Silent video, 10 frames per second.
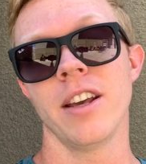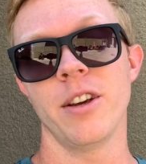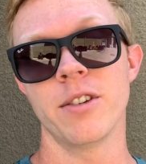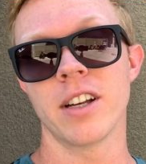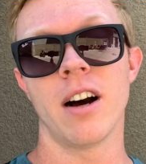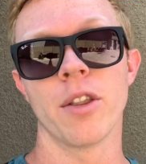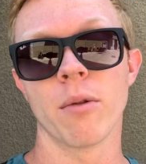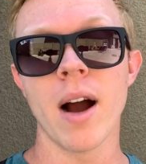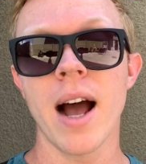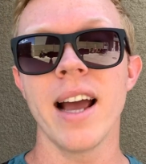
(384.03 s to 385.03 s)
use it on
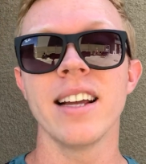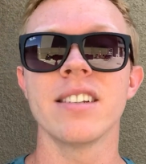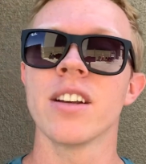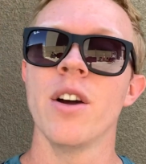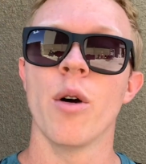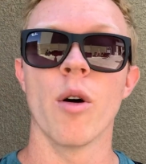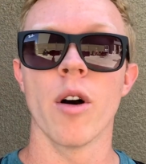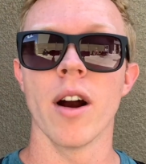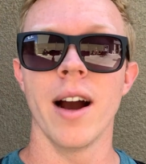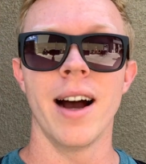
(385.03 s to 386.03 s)
the rides
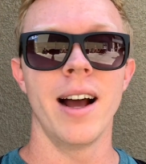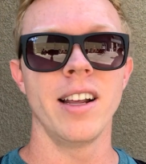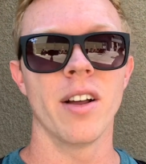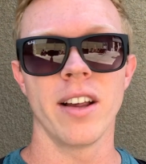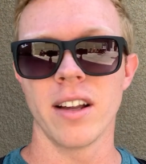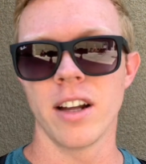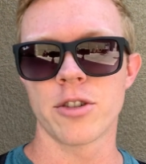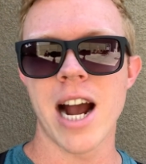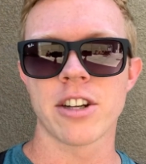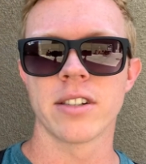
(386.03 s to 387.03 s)
or
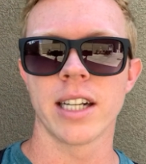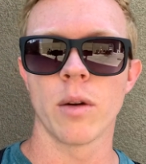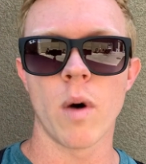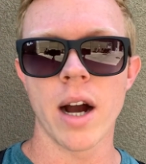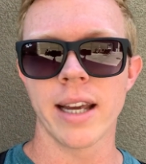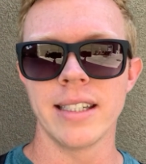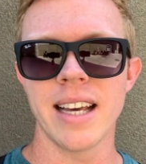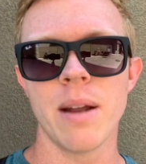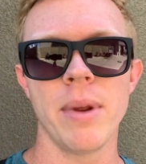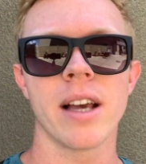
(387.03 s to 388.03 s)
attractions like The Walking
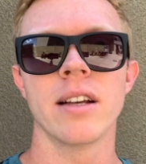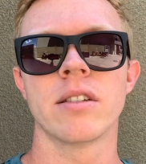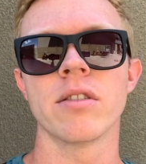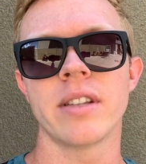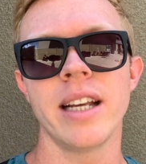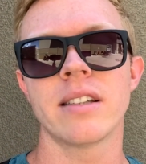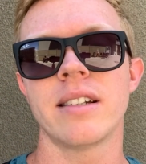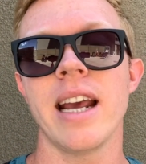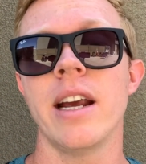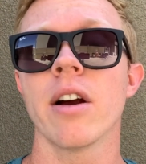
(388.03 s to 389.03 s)
Dead, because those things
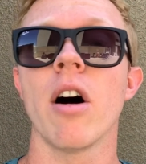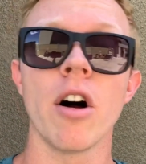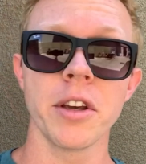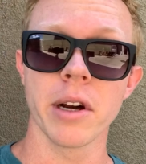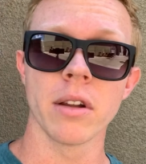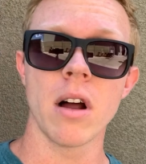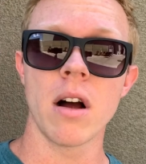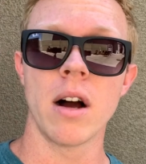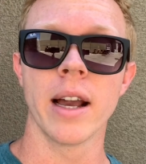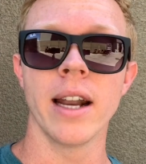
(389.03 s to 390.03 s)
stay here all year
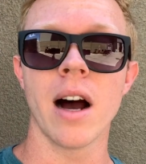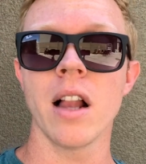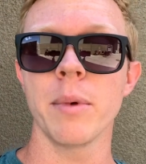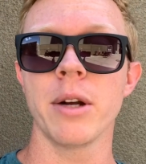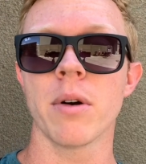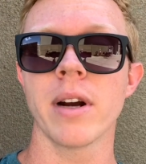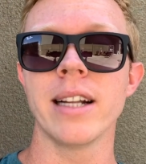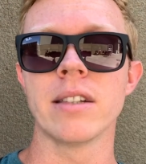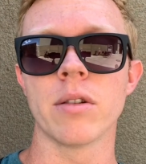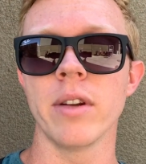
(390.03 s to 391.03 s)
long, and Halloween Horror
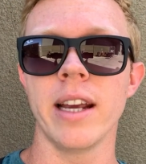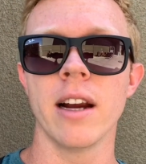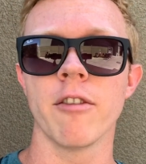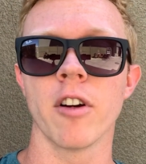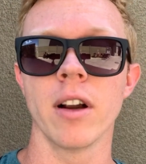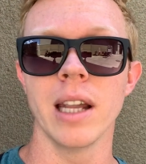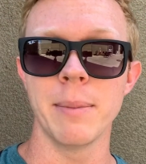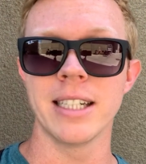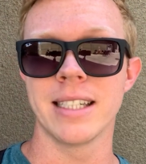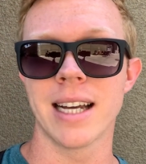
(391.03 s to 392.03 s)
Nights is only here for a
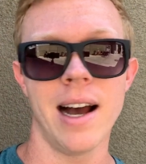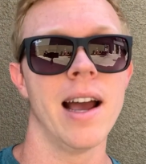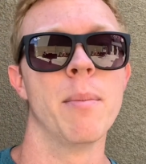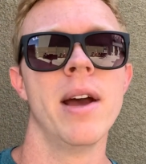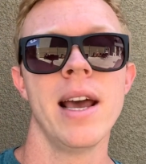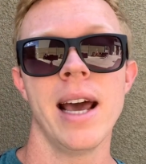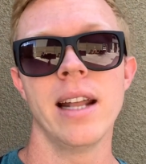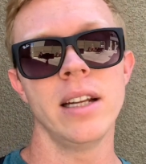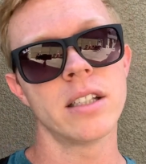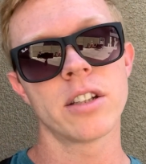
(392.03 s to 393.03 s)
limited time,
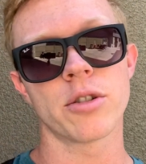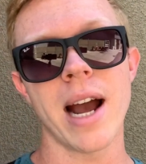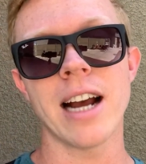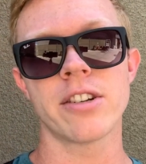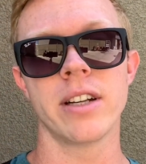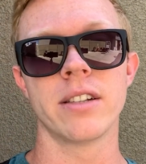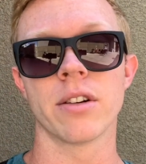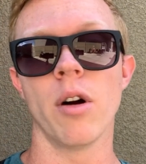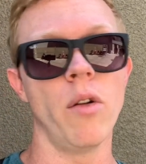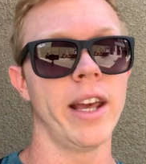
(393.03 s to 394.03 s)
and these attractions
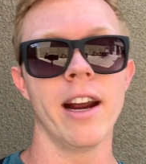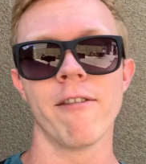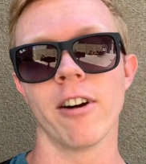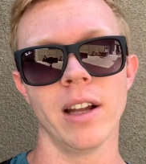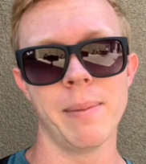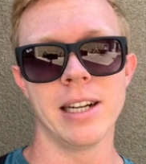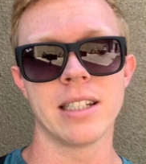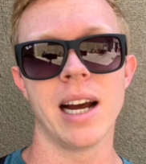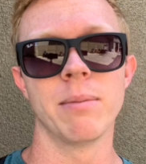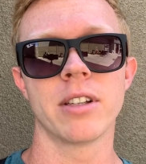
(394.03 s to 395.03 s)
are only here for a
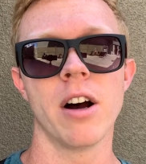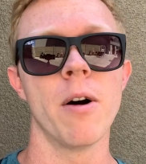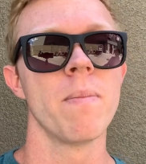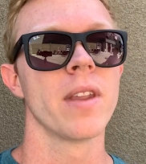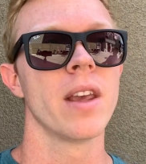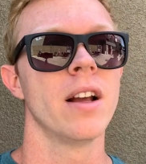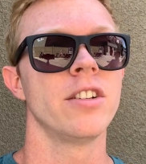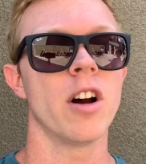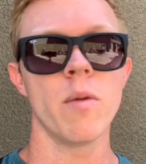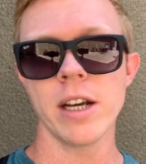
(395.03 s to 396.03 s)
limited time. So
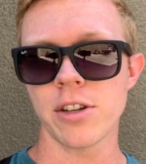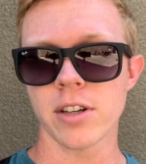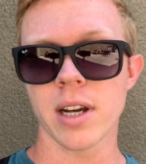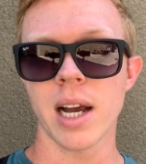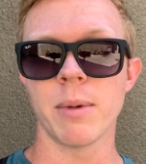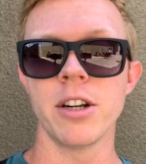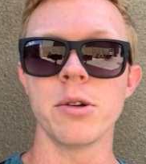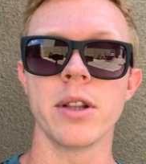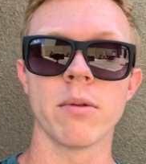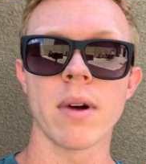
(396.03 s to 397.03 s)
don't waste your time on
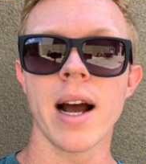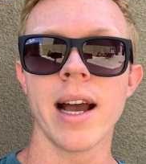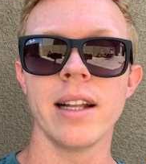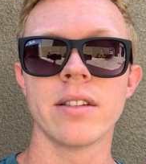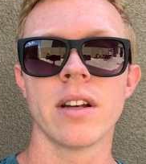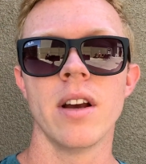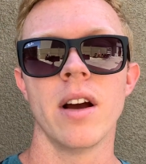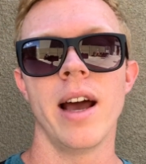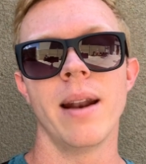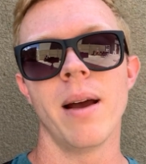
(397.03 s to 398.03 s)
doing the rides.
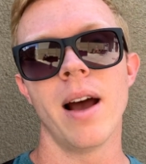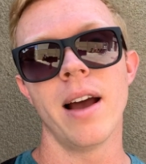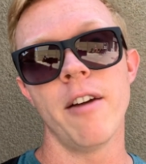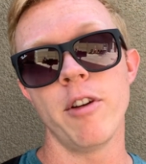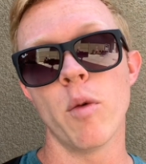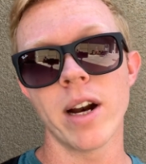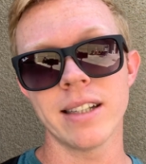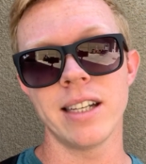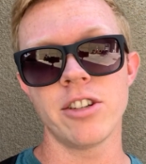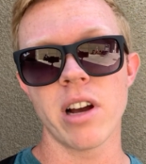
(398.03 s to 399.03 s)
And if you want
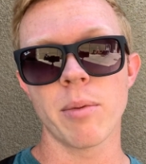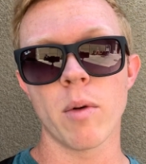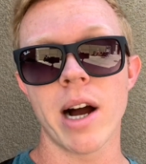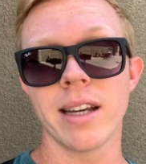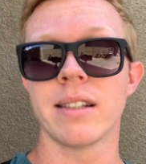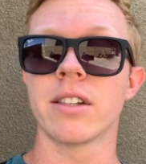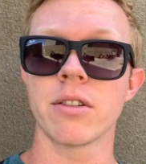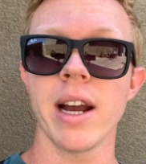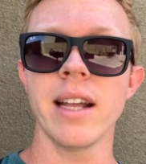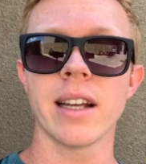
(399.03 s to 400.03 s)
to see Jabberwockies, that's
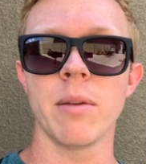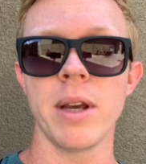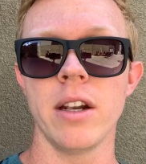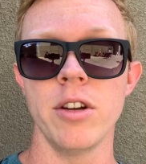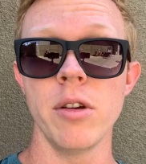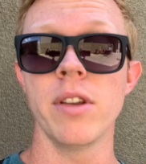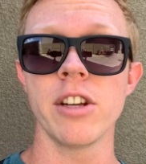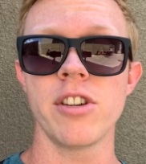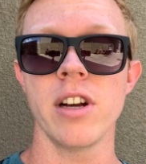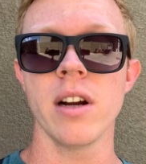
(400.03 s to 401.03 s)
great. That'll be new
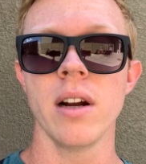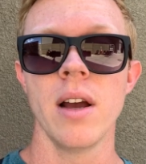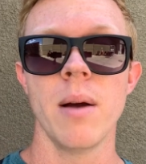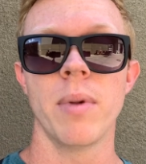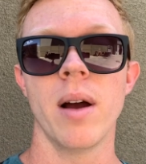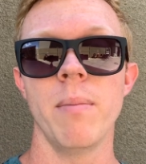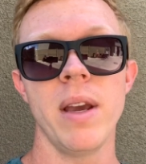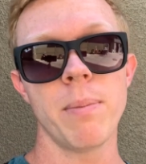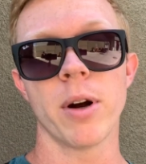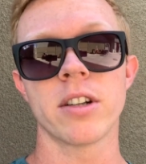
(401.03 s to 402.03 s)
this year. But
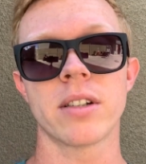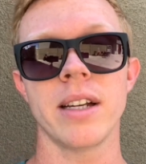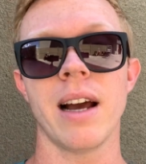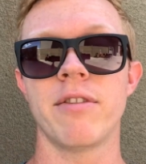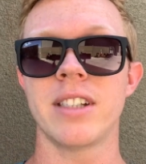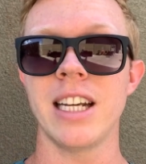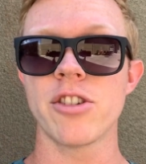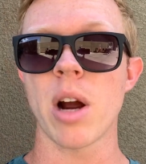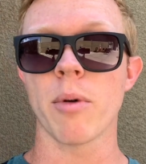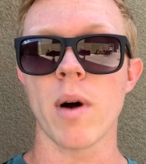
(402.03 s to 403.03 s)
me personally, I've
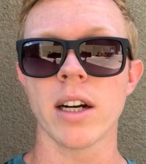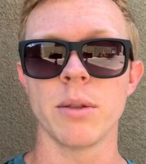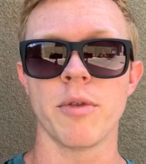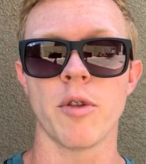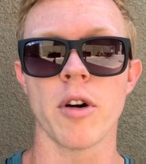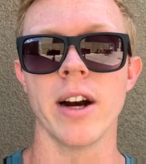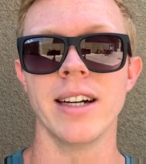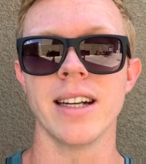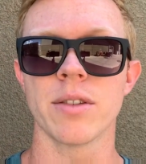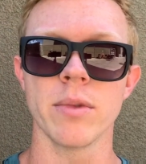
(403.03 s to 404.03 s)
seen Jabberwockies before, and
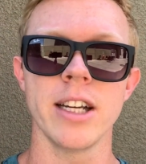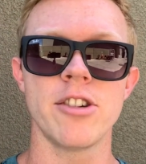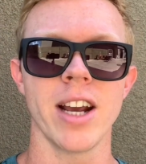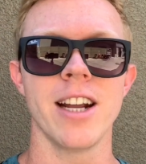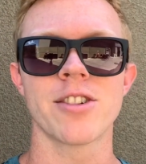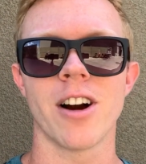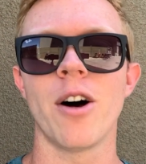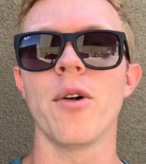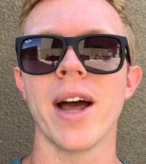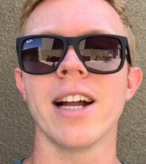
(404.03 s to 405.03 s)
it doesn't really change
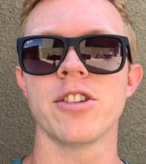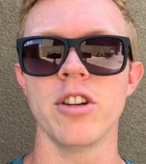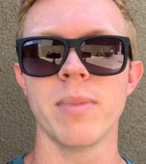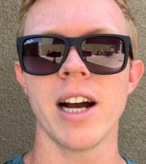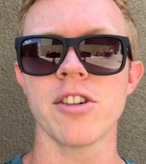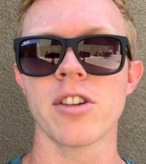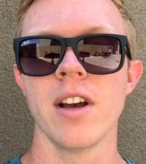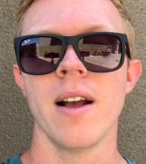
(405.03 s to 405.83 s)
all that too much.